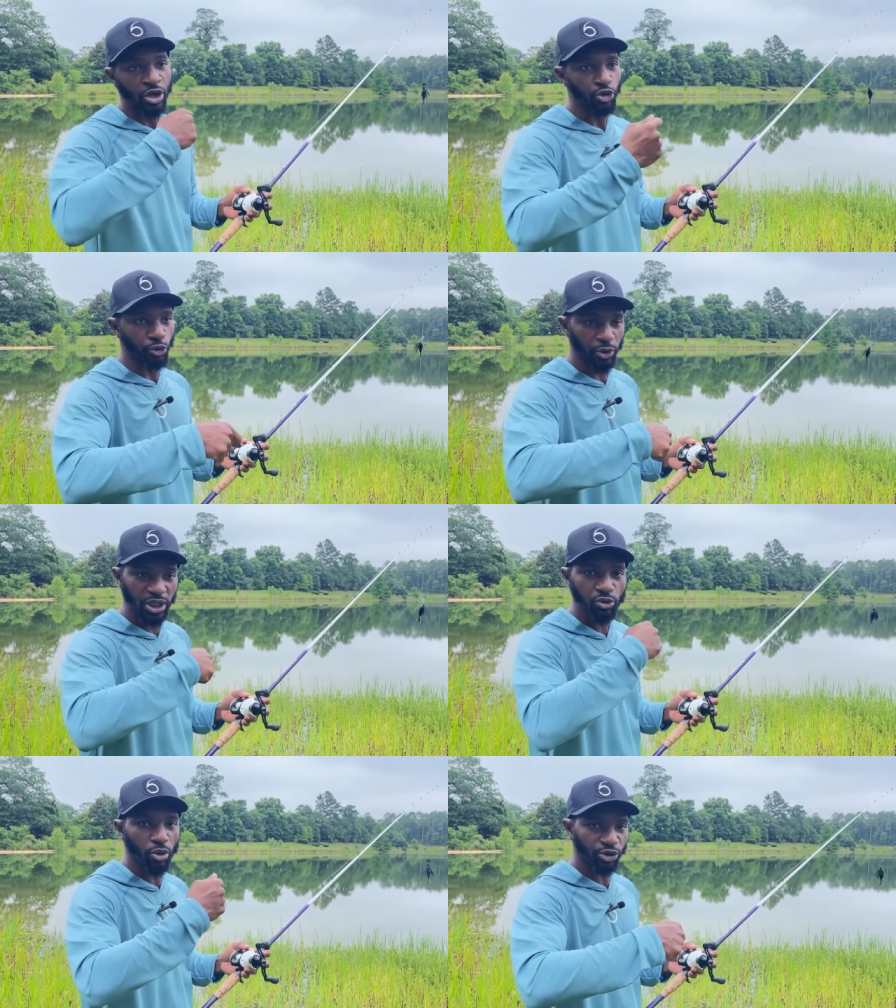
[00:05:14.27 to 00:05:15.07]
You
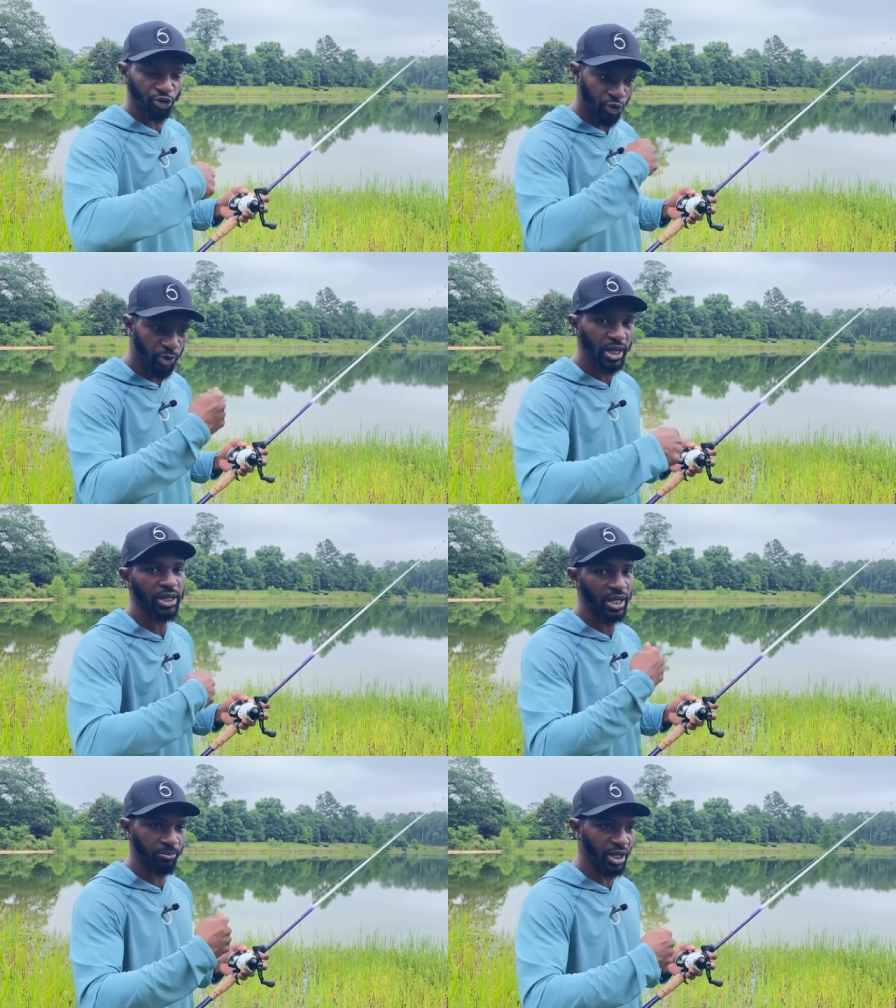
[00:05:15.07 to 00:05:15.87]
really want to crank
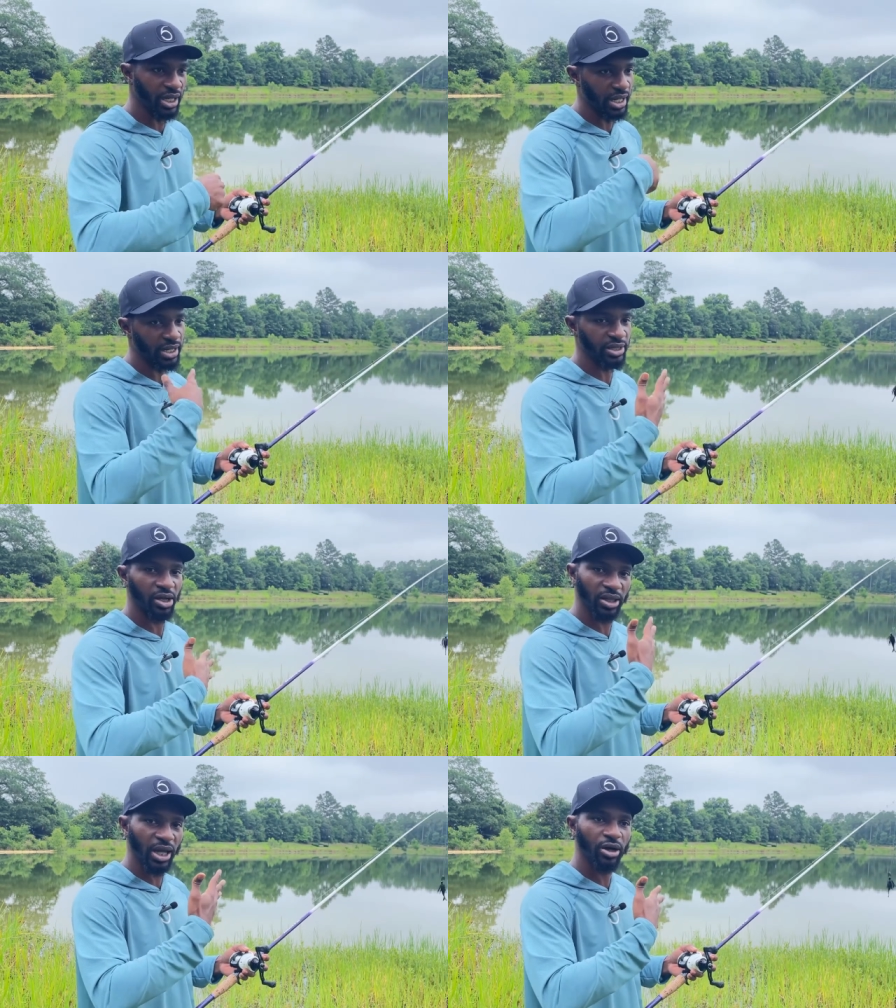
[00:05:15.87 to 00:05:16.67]
that bait and
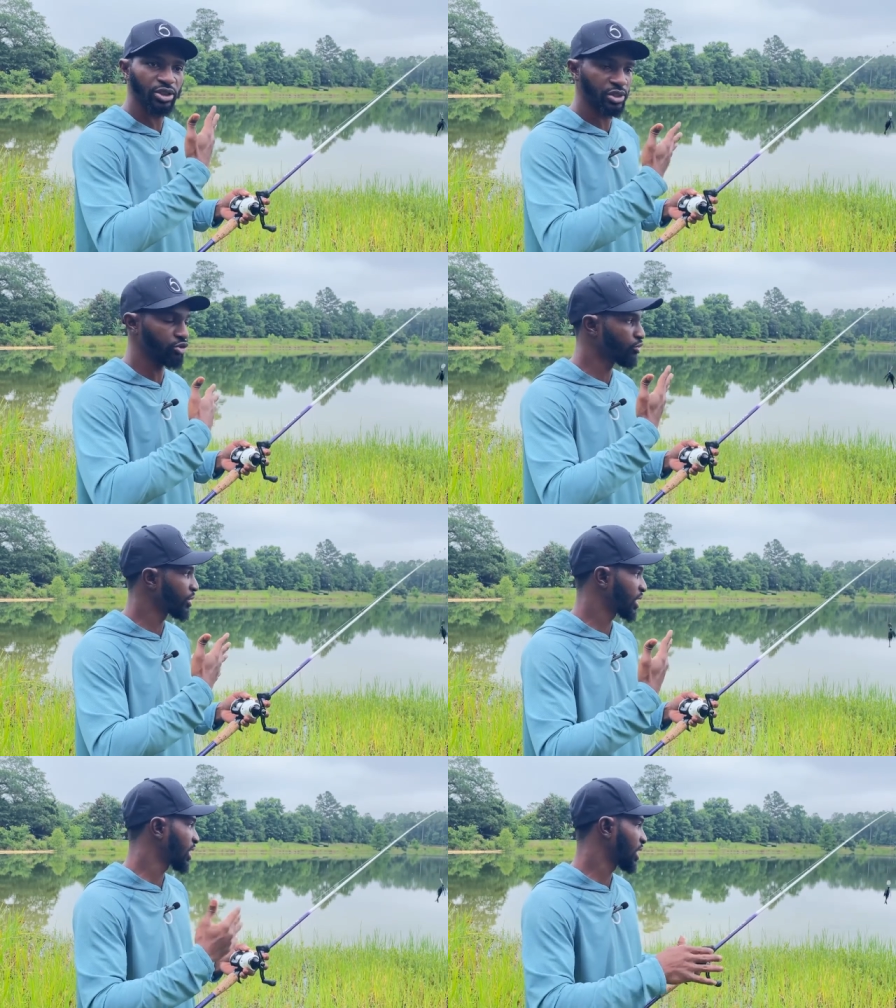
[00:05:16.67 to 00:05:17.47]
allow it to do
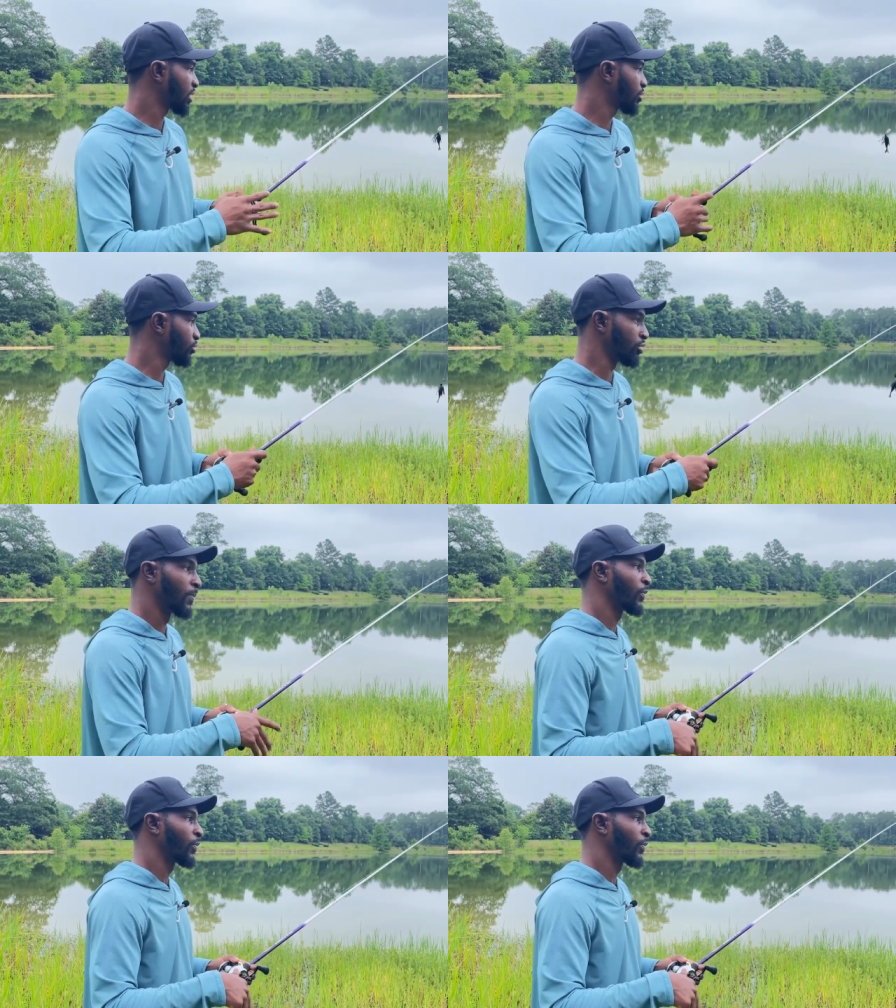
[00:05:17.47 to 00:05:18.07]
what it got to do. You